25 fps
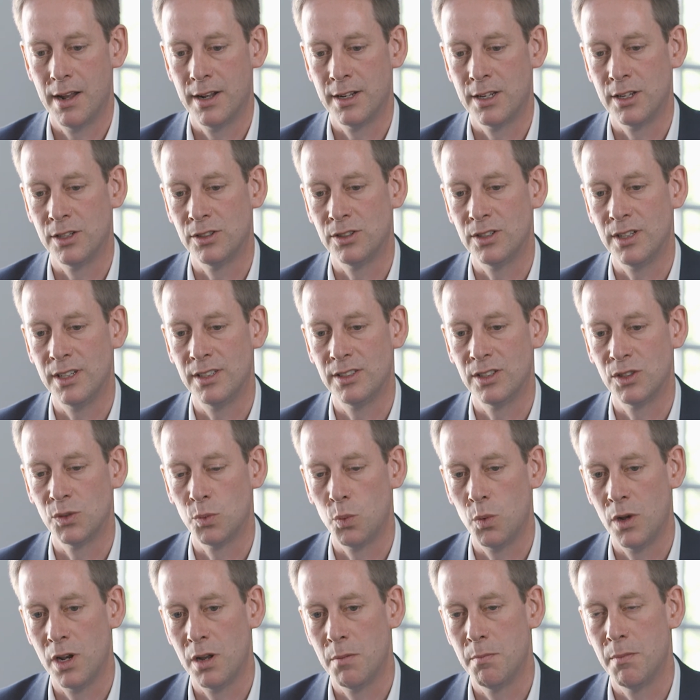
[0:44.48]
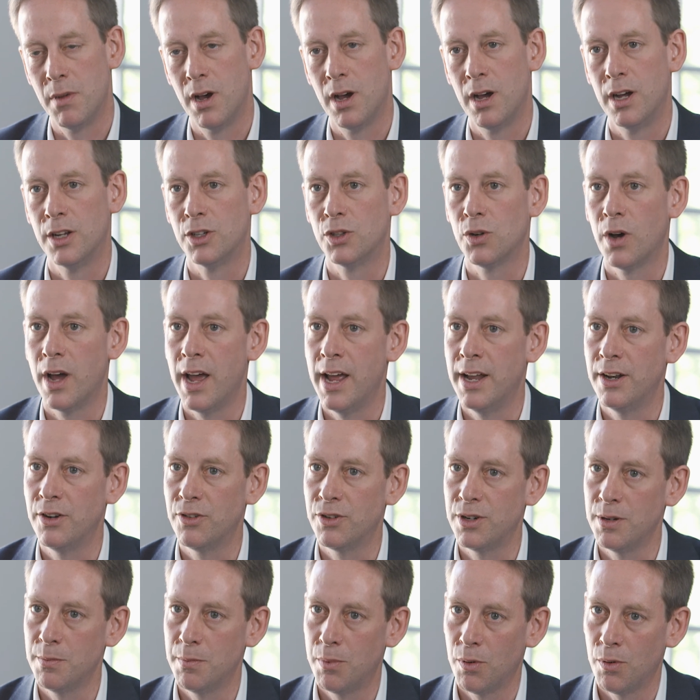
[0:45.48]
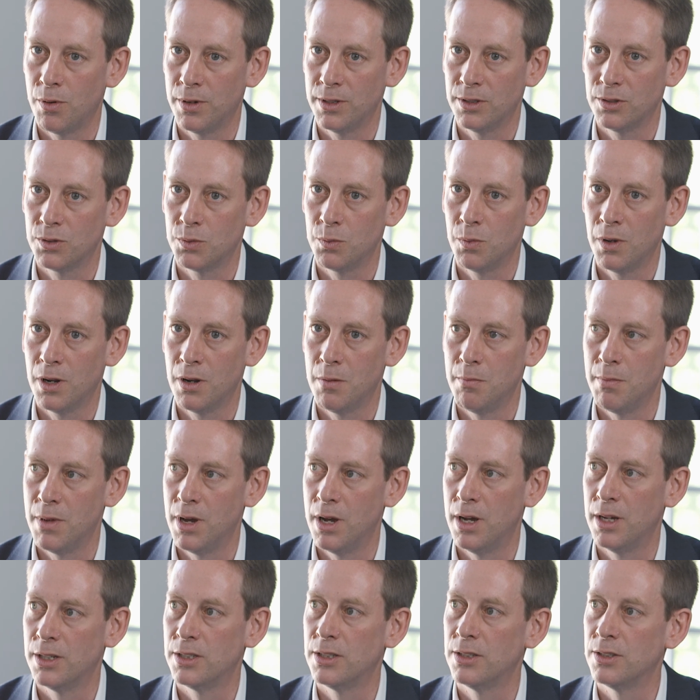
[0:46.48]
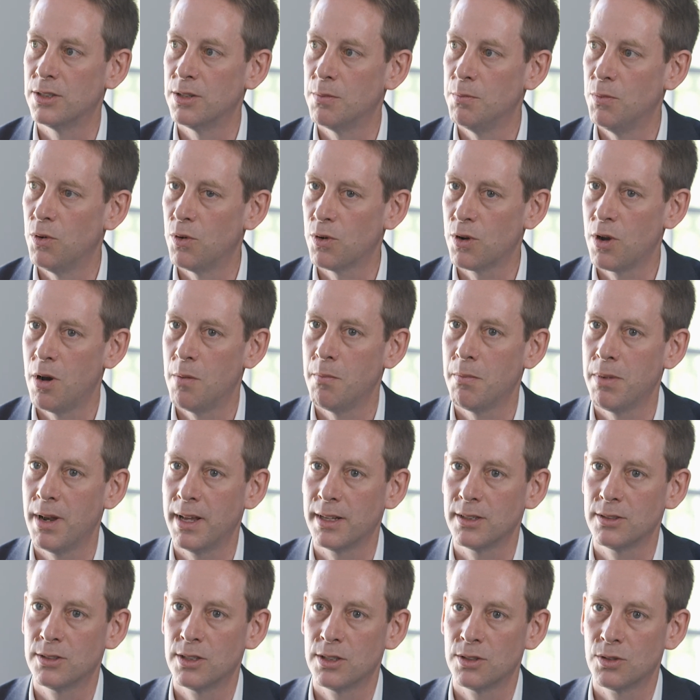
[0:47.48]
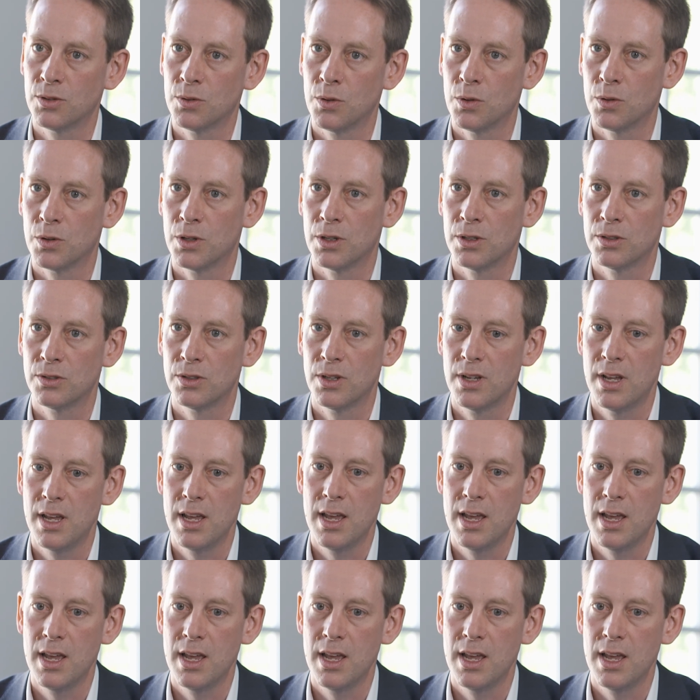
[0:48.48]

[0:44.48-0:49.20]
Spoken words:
diseases will emerge, or entry points will emerge into more complex disorders.